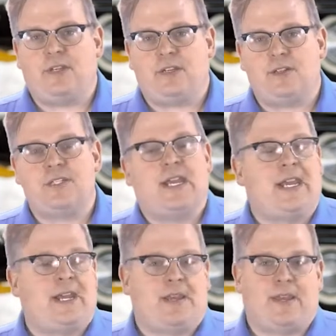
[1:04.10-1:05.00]
vehicles,
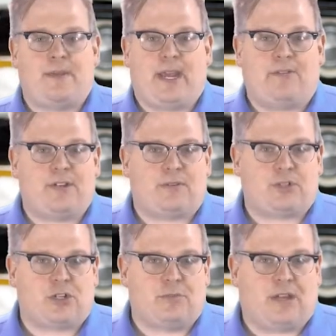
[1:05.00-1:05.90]
they may have different
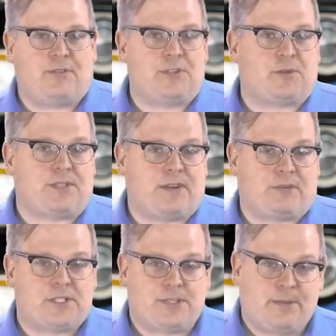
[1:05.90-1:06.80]
trim levels with
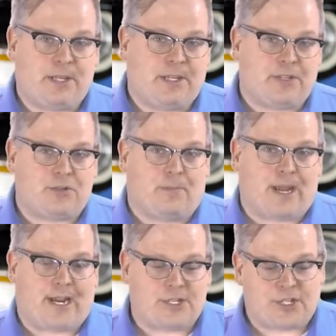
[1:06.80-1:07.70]
different stability control
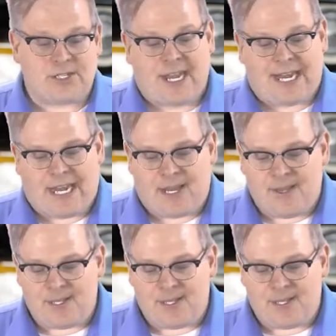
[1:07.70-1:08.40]
packages, and